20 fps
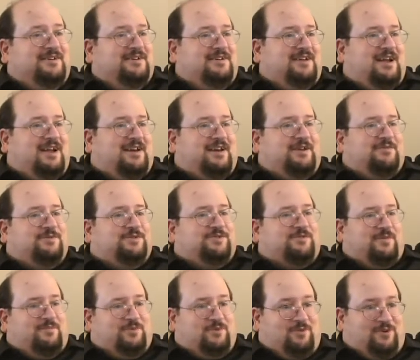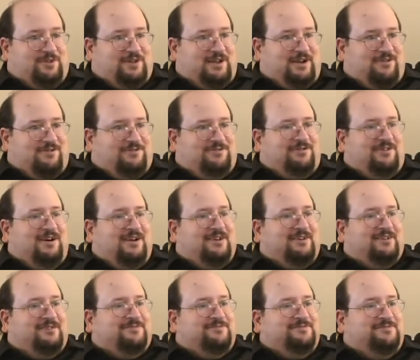and he was from North
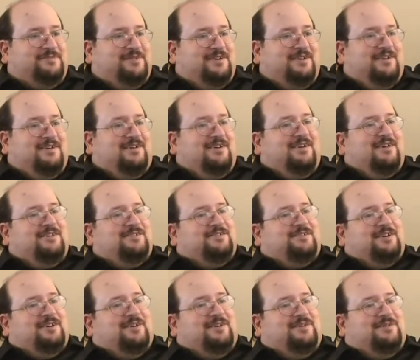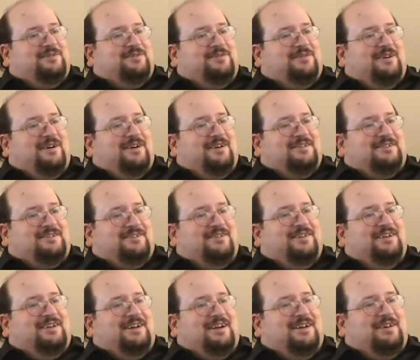Carolina. So
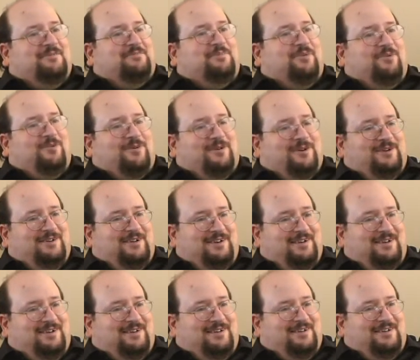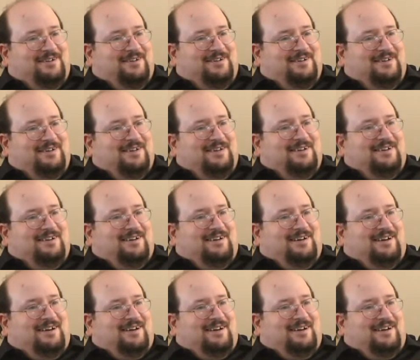he kind of poured it on
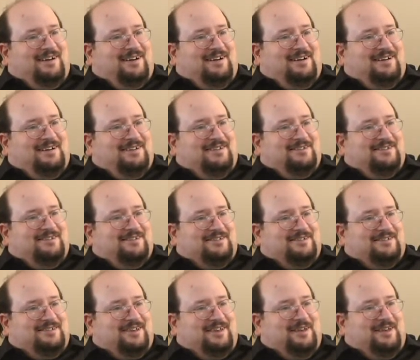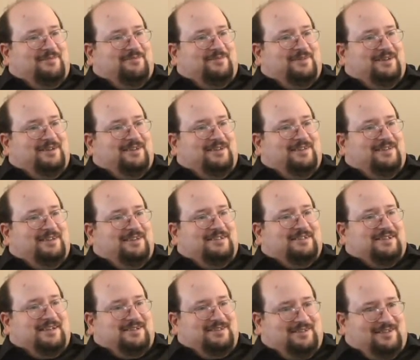just to get me
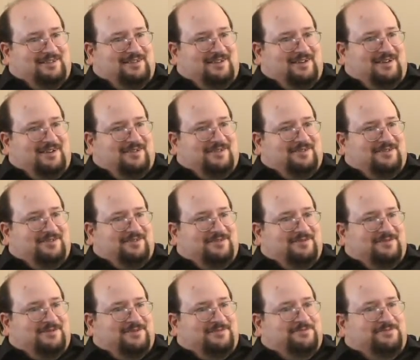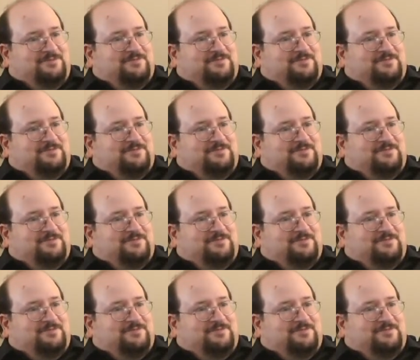desensitized to it.